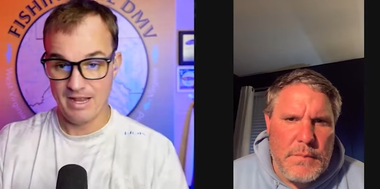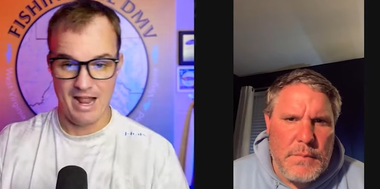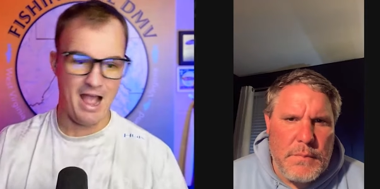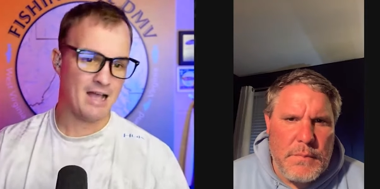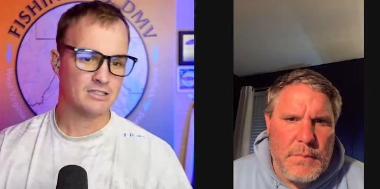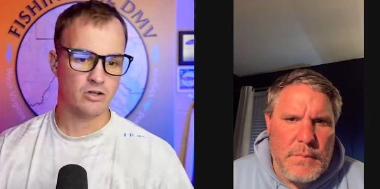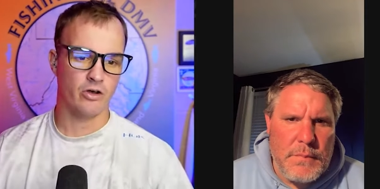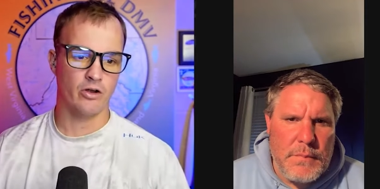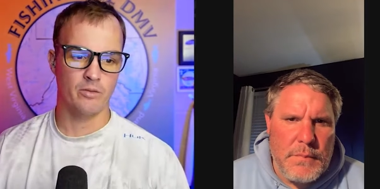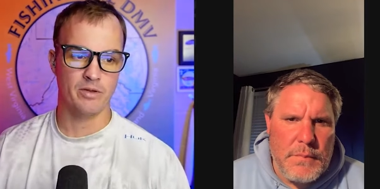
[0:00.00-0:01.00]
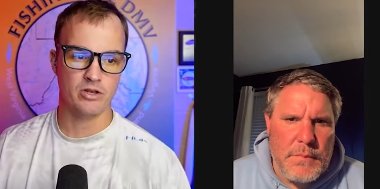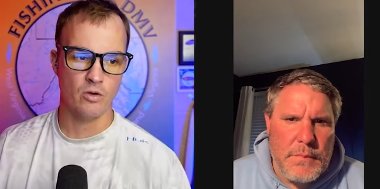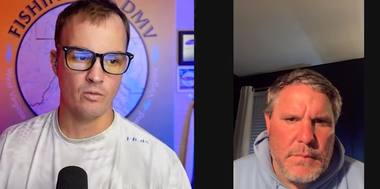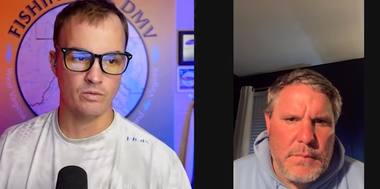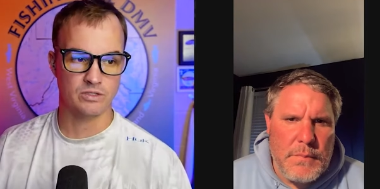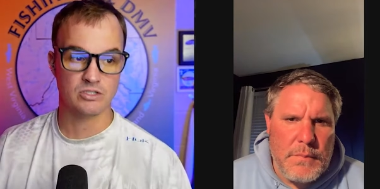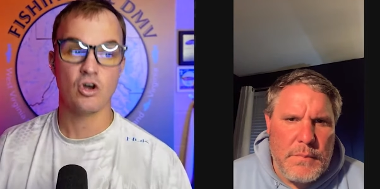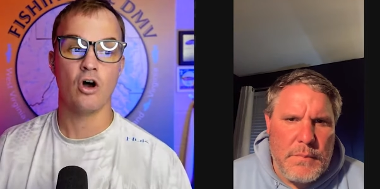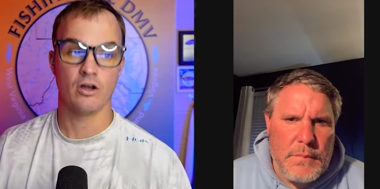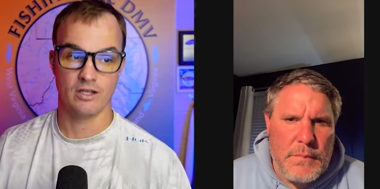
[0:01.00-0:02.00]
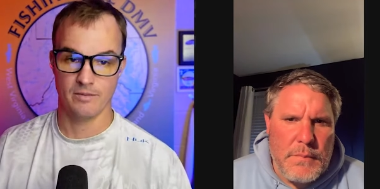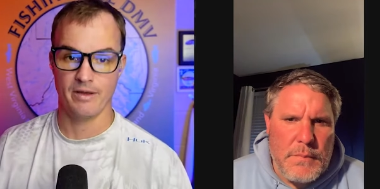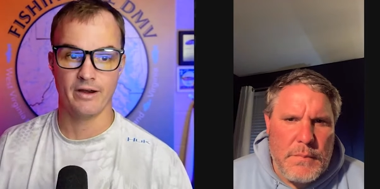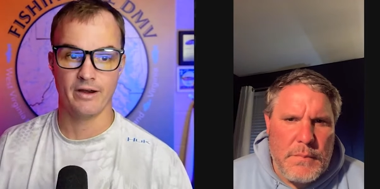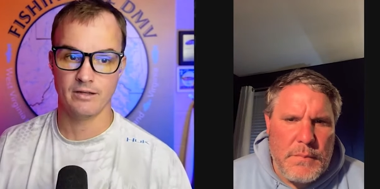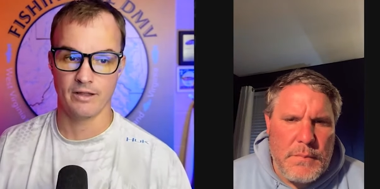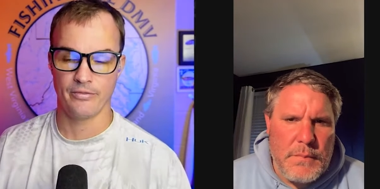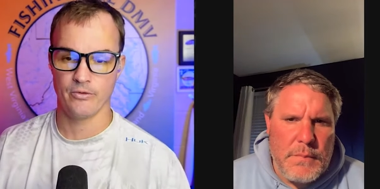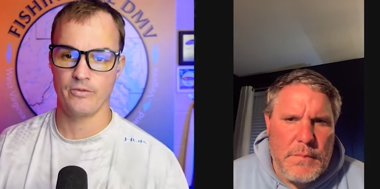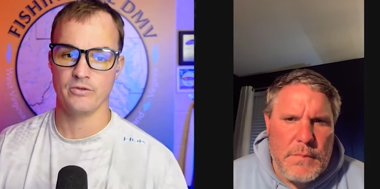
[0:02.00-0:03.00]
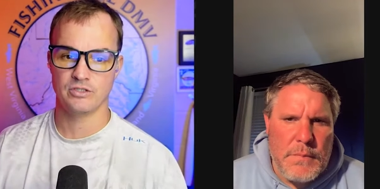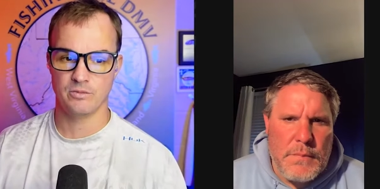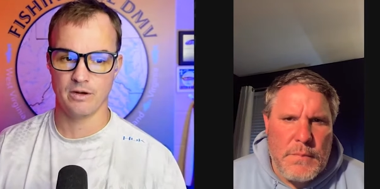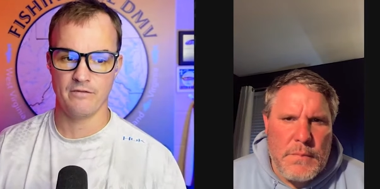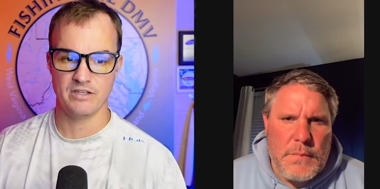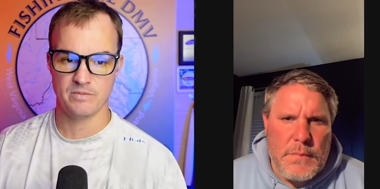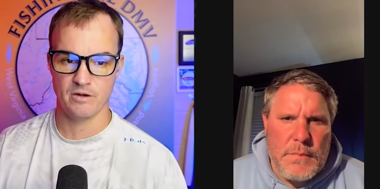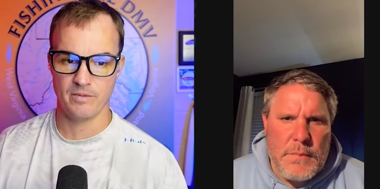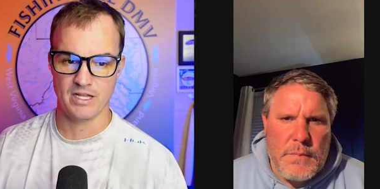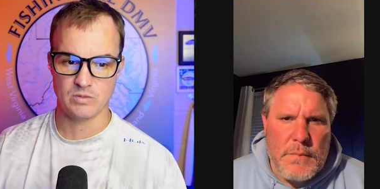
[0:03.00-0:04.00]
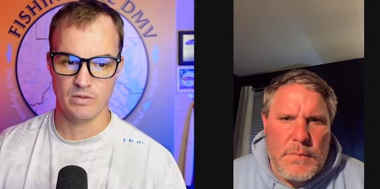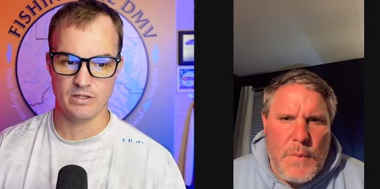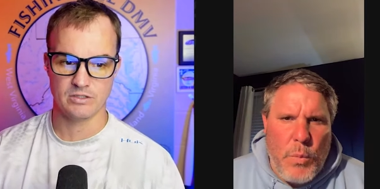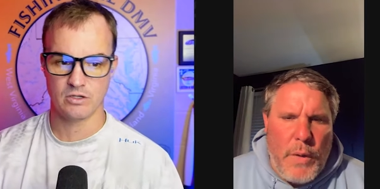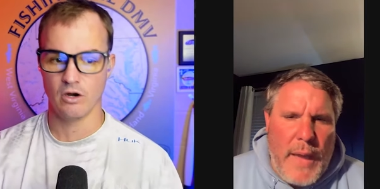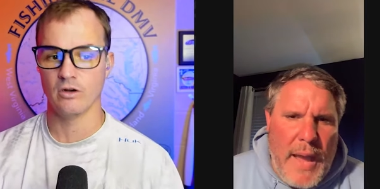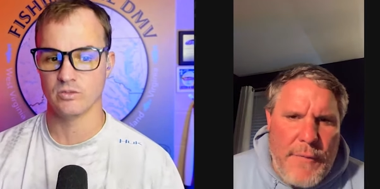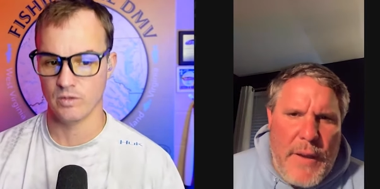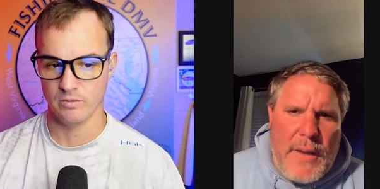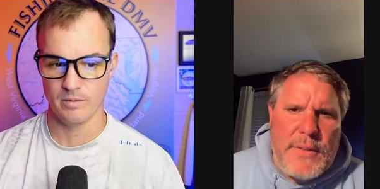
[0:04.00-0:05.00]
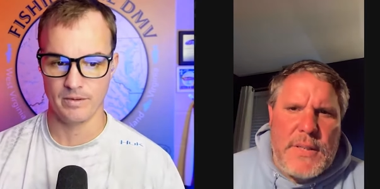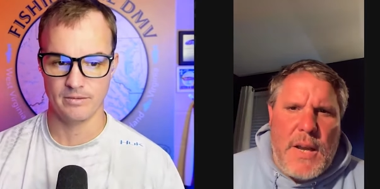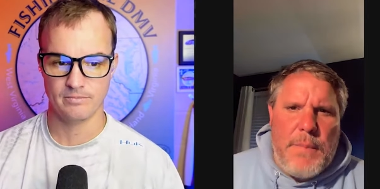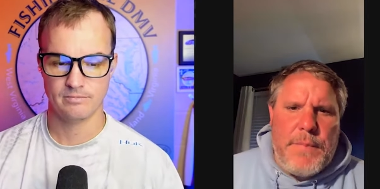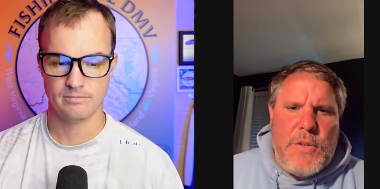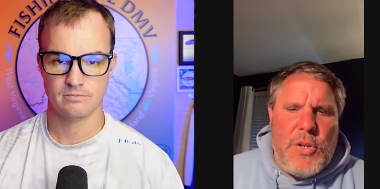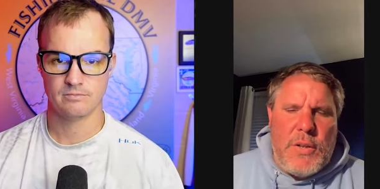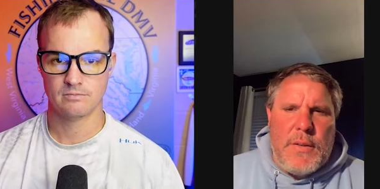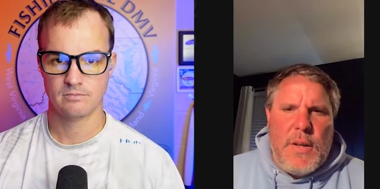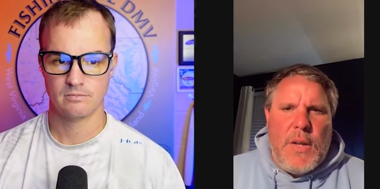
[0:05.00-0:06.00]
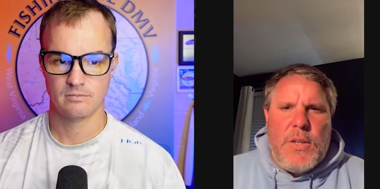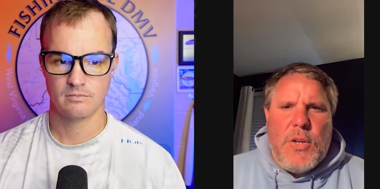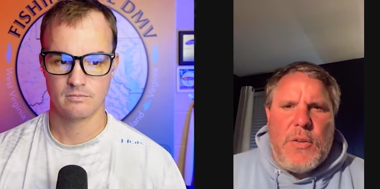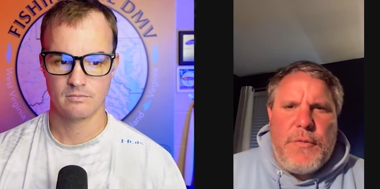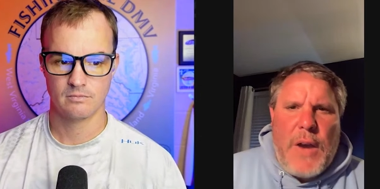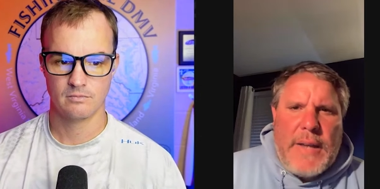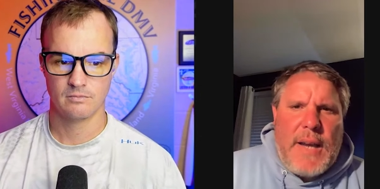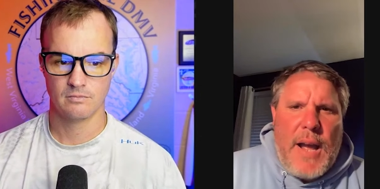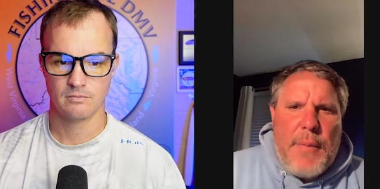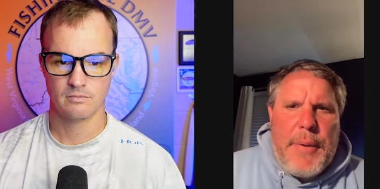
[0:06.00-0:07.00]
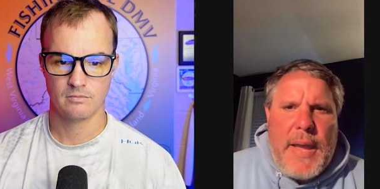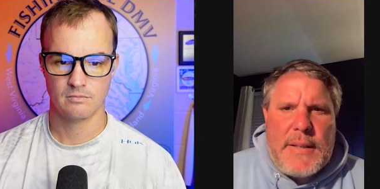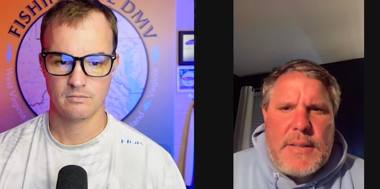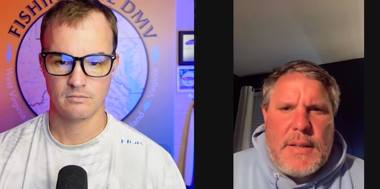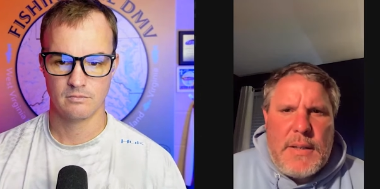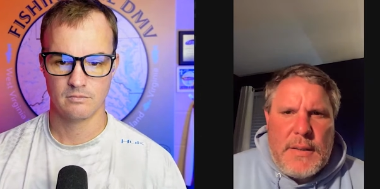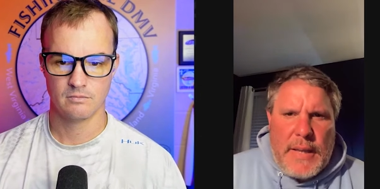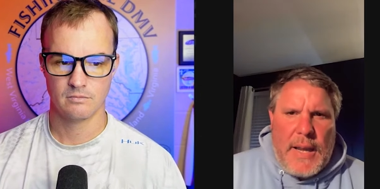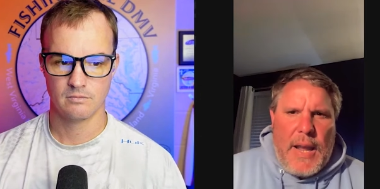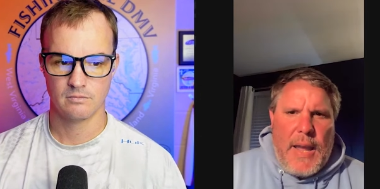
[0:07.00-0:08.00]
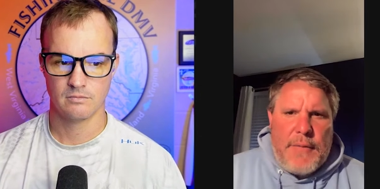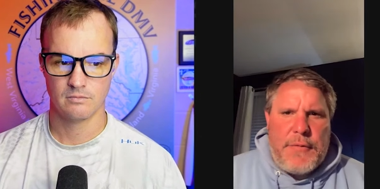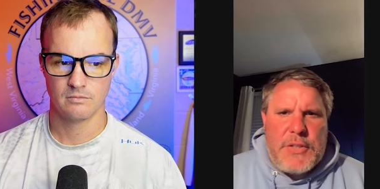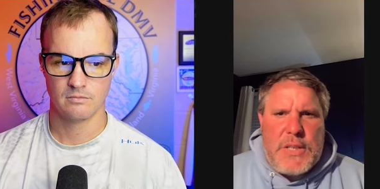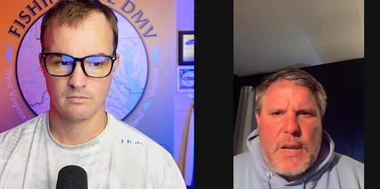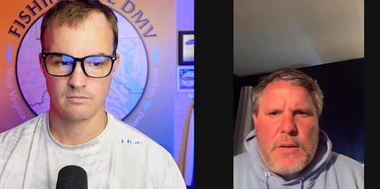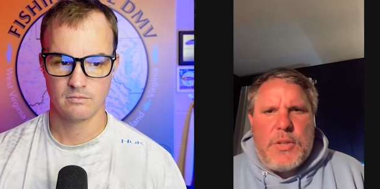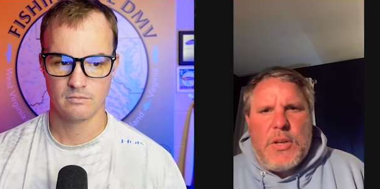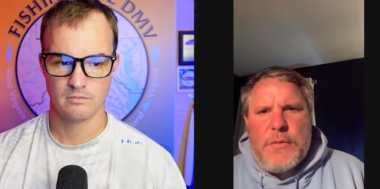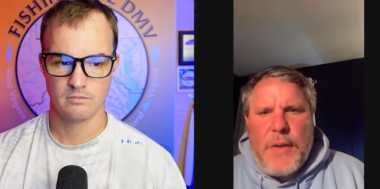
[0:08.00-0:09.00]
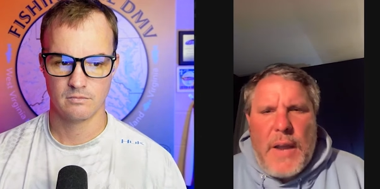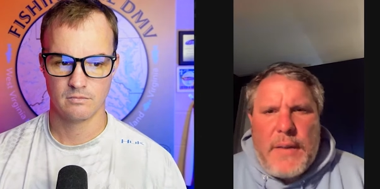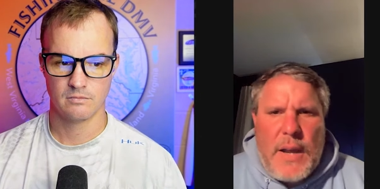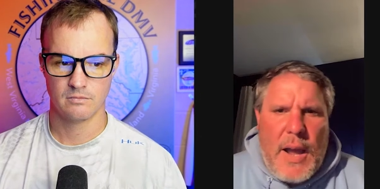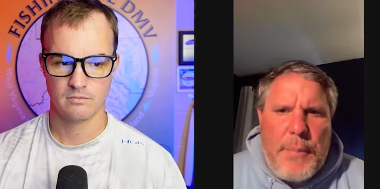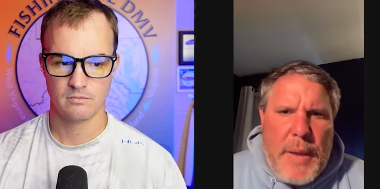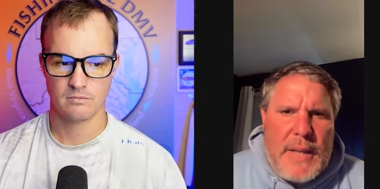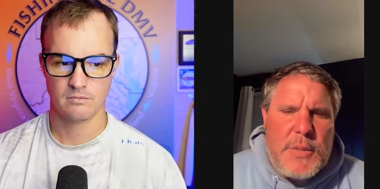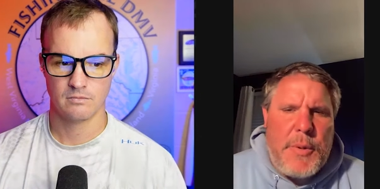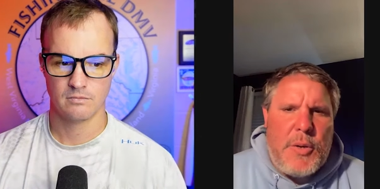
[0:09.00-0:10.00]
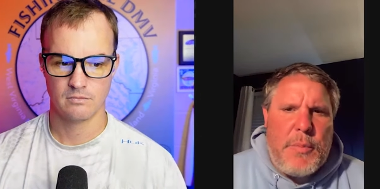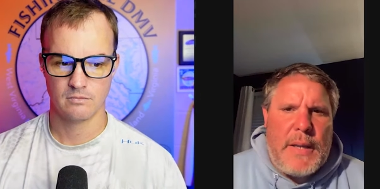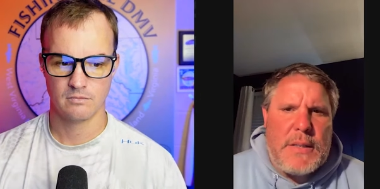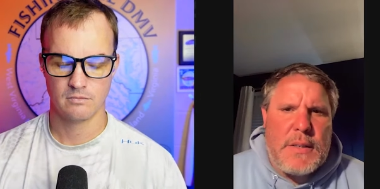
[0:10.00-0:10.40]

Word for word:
Speaker 1: it has caught on, but no one's talking about it, like throwing those super heavy spinnerbaits when this current.
Speaker 2: Well, the 1/2 ounce, you can find compact, like I have for sale. You can find the compact